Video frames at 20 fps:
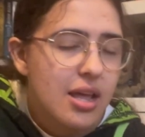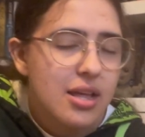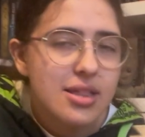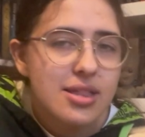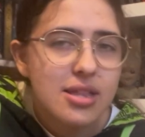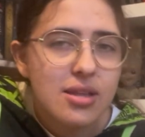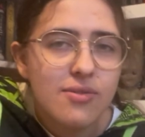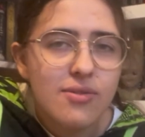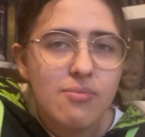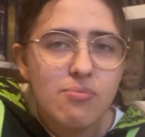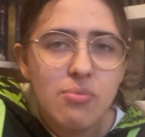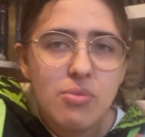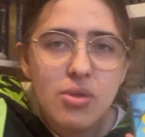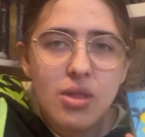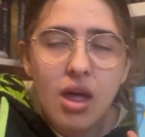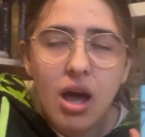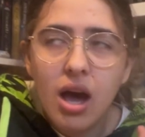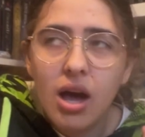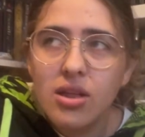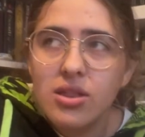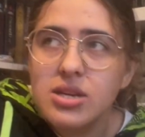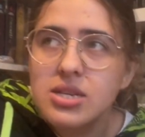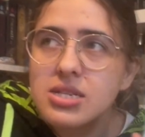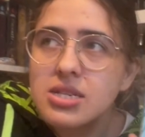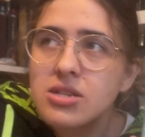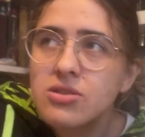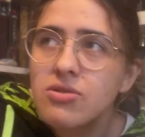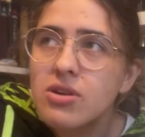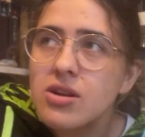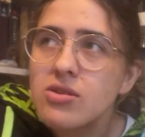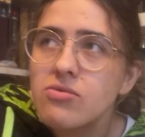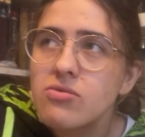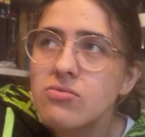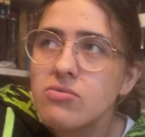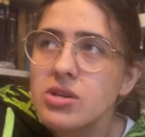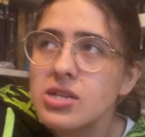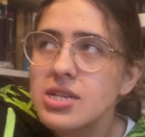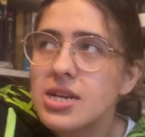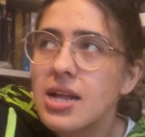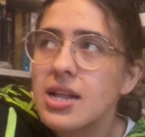The other Cinderella
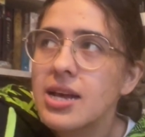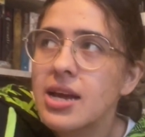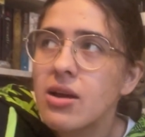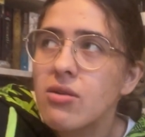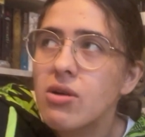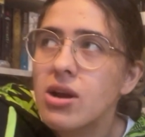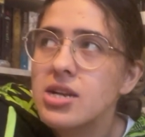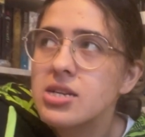retelling I read,